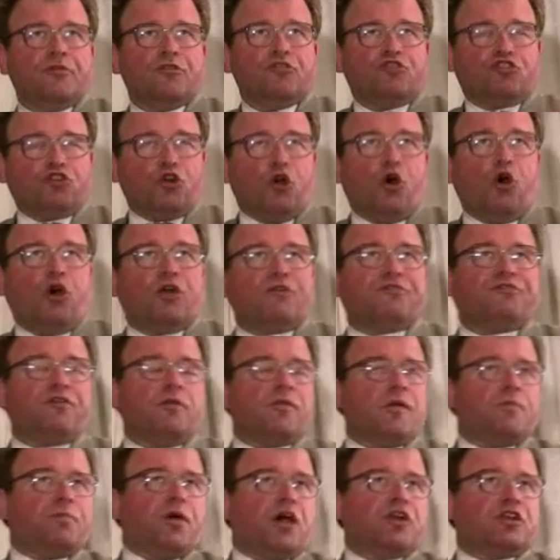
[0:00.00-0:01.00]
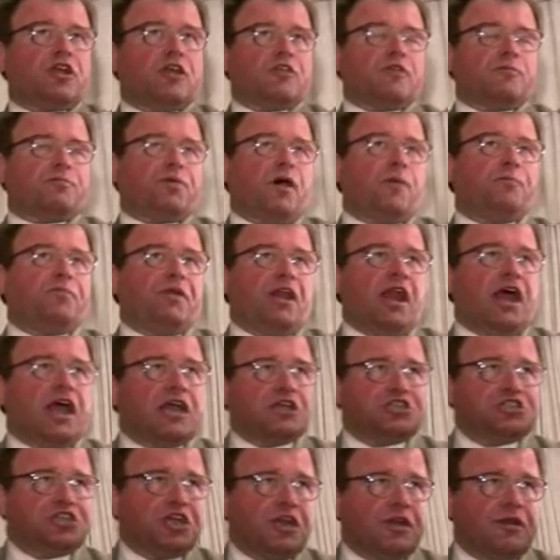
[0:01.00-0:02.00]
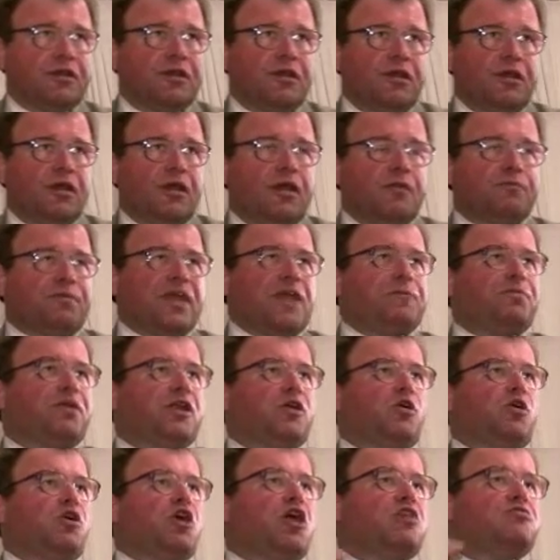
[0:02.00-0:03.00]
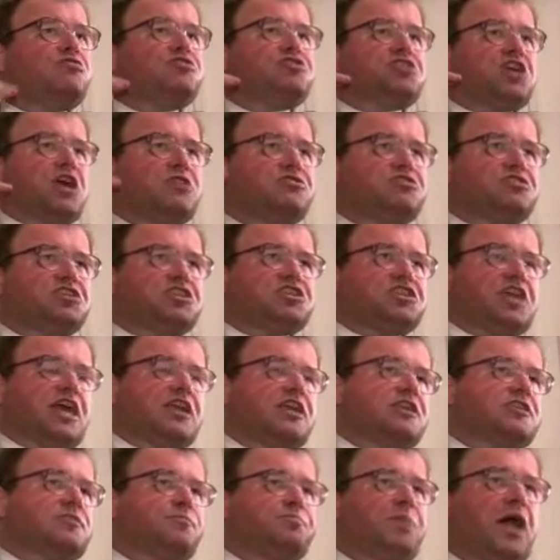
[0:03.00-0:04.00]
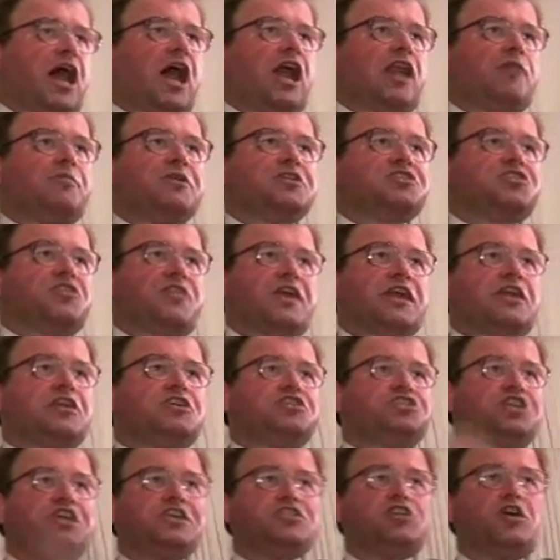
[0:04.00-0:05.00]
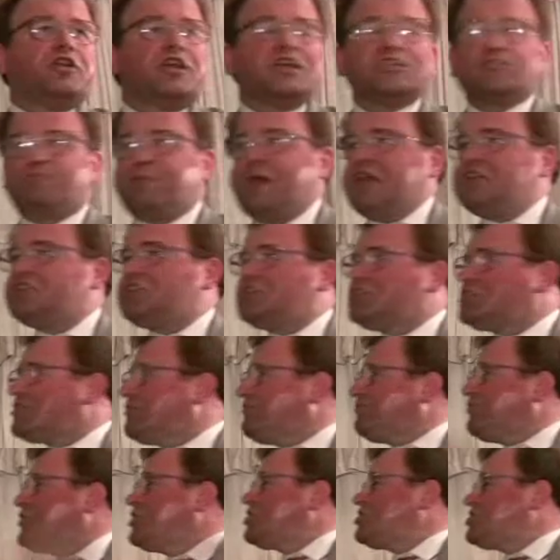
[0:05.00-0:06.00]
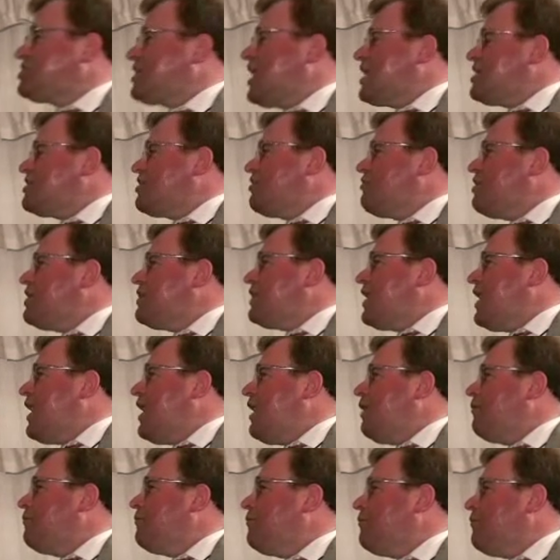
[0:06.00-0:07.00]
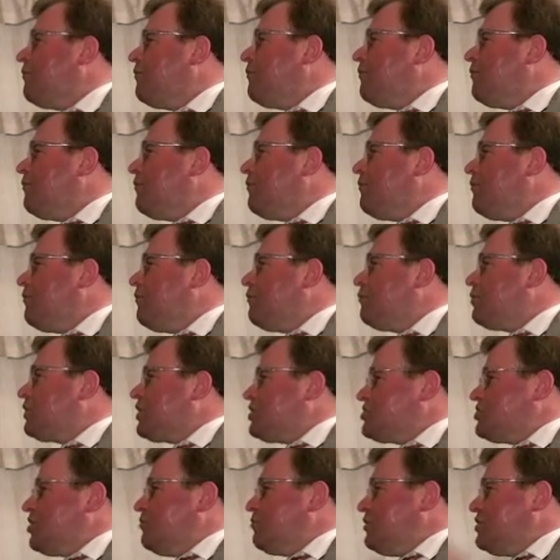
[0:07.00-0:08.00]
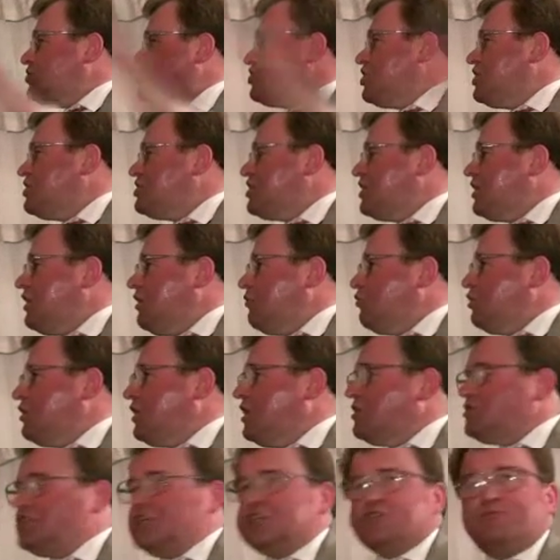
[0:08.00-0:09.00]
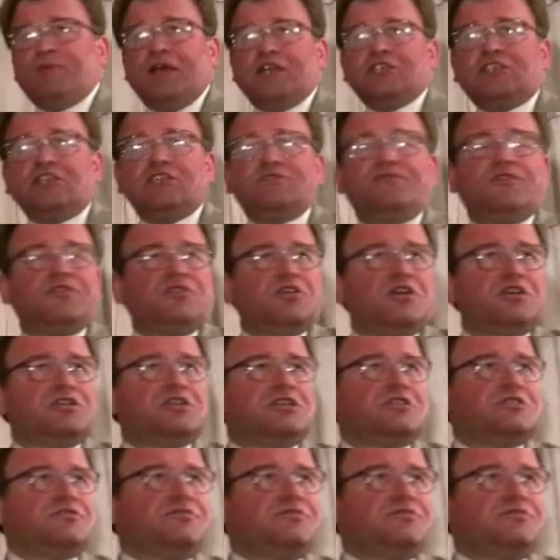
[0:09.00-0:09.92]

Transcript: drawn from the body of the population, people who don't just get into Parliament so they can cheat on expenses the first day they're in there, because they've been cheating with those expenses for 30 to